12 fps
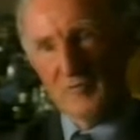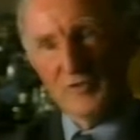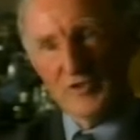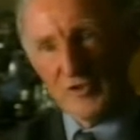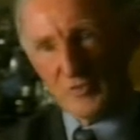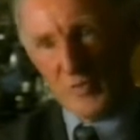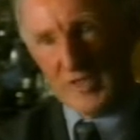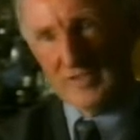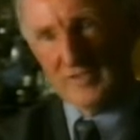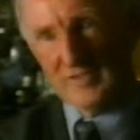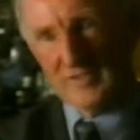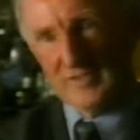And we did it
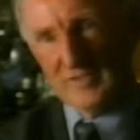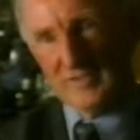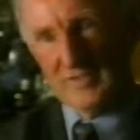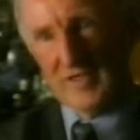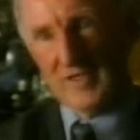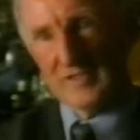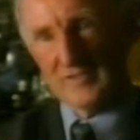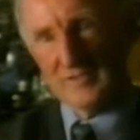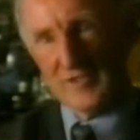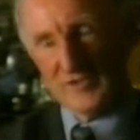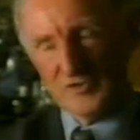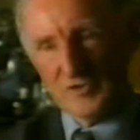well
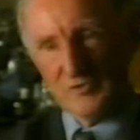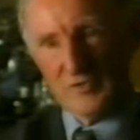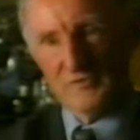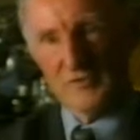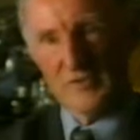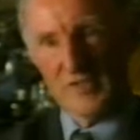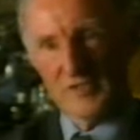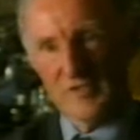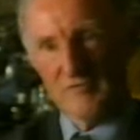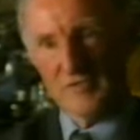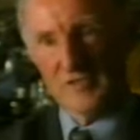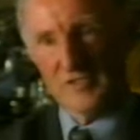and continued it for the next
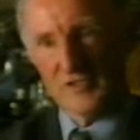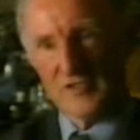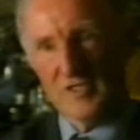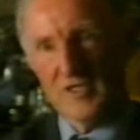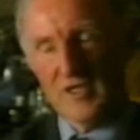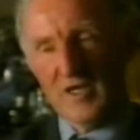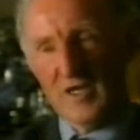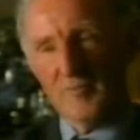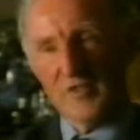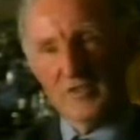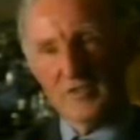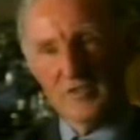several years.
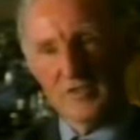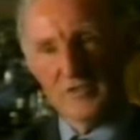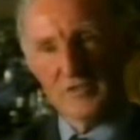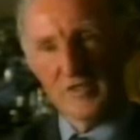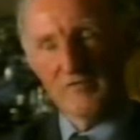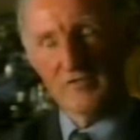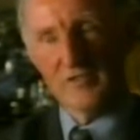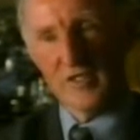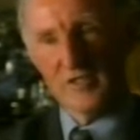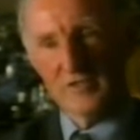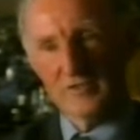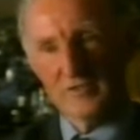And by
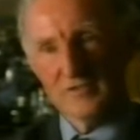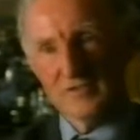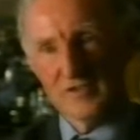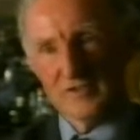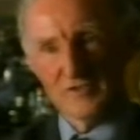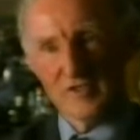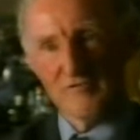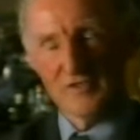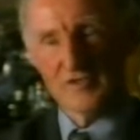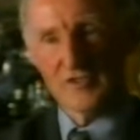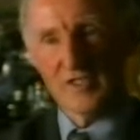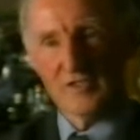1979, six or
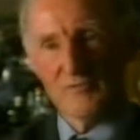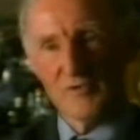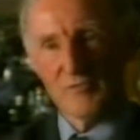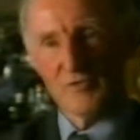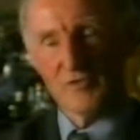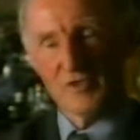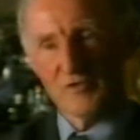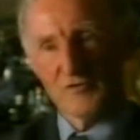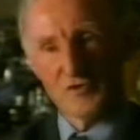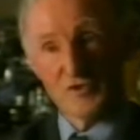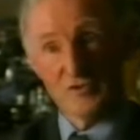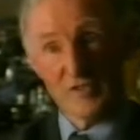seven years later, we were running our
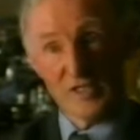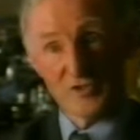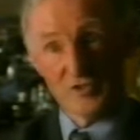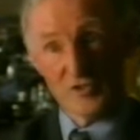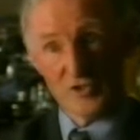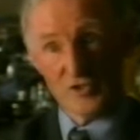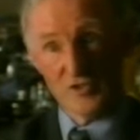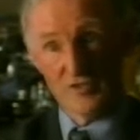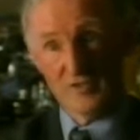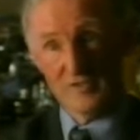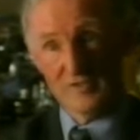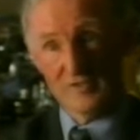first international horse show.